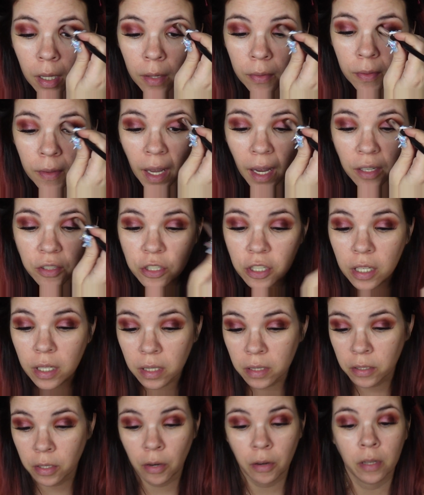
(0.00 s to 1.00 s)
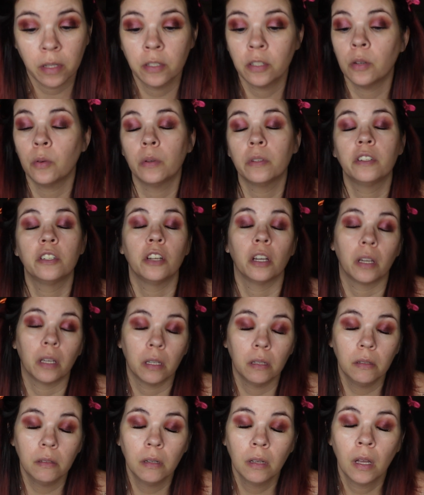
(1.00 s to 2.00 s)
that she can turn into a
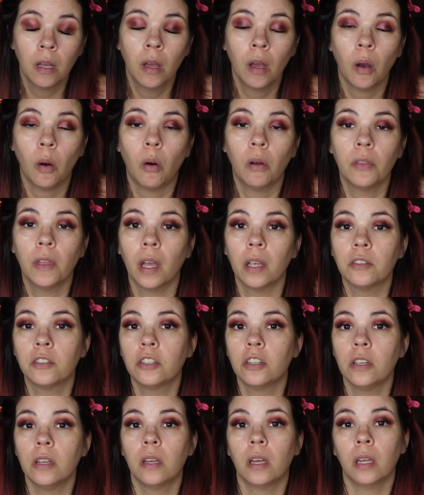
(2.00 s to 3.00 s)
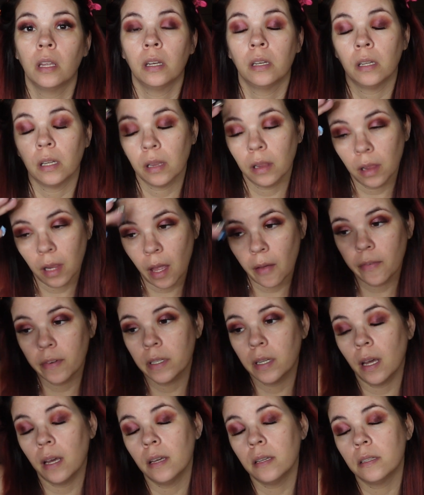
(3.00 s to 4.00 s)
chicken or that she can
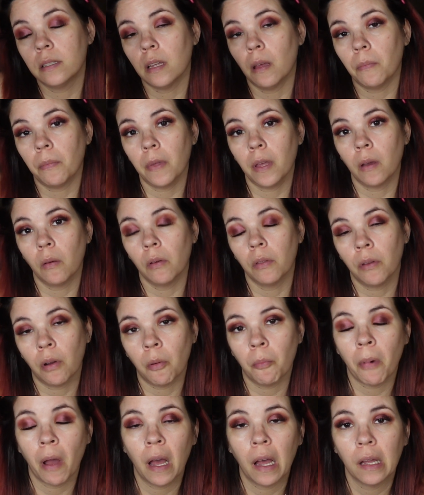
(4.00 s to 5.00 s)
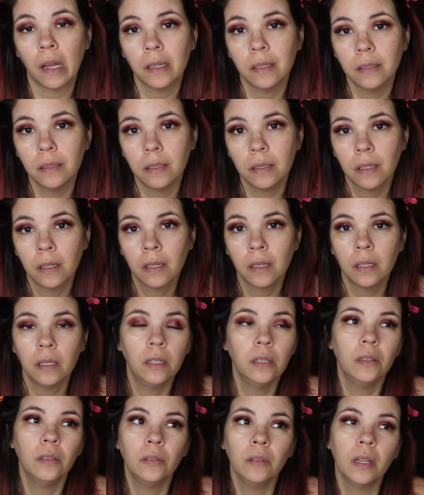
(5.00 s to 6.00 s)
levitate something with her mind.
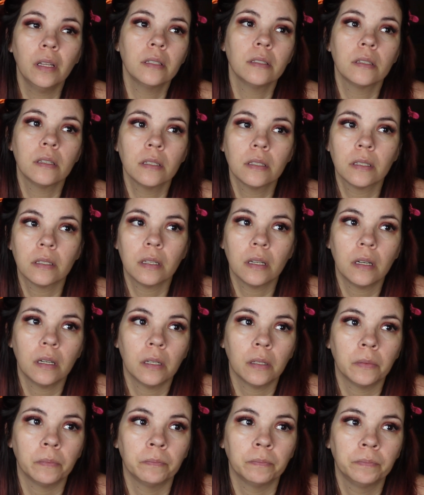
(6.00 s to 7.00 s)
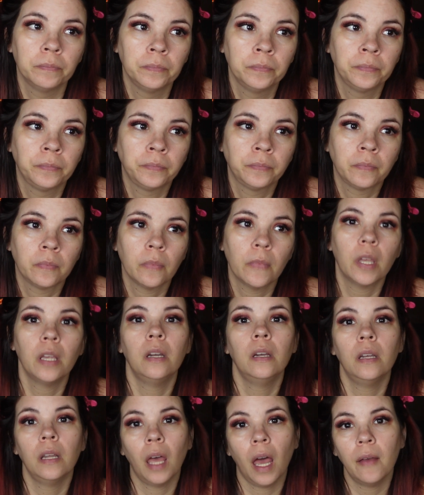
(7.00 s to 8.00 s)
You know, that's just, they
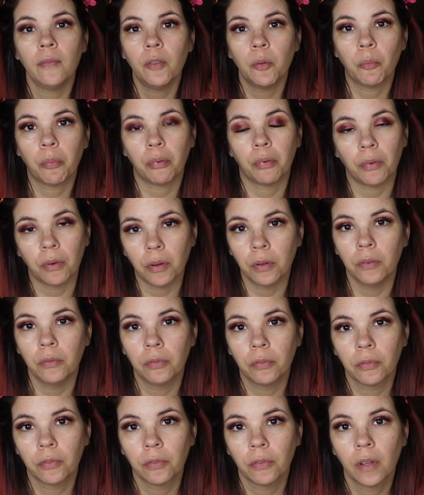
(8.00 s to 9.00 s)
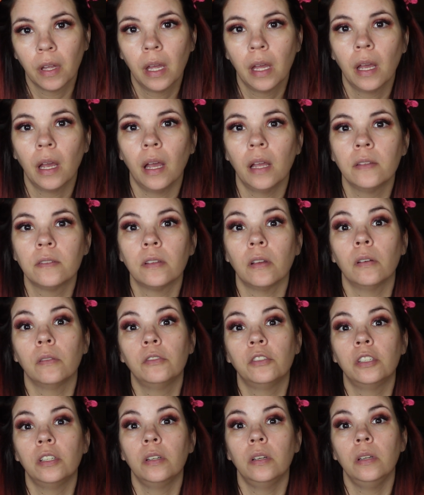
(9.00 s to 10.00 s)
didn't have the proof. And so
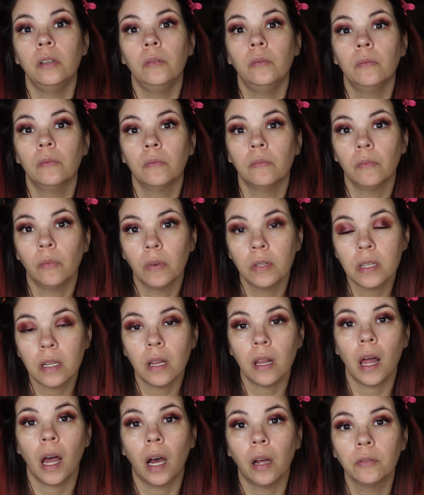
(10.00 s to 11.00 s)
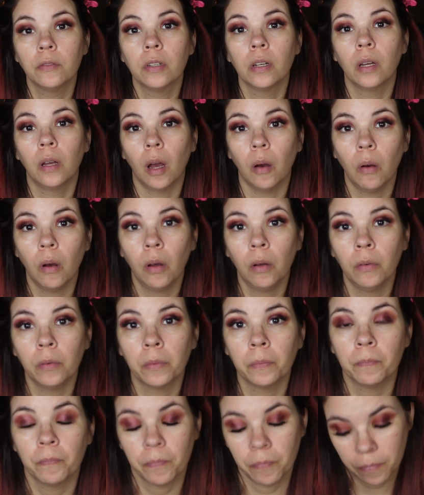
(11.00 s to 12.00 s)
she was allowed to go
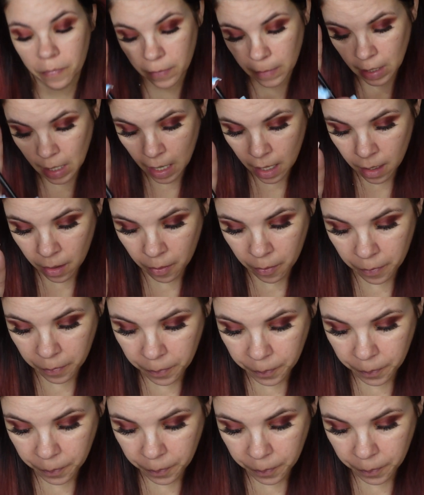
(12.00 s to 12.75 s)
home. Now,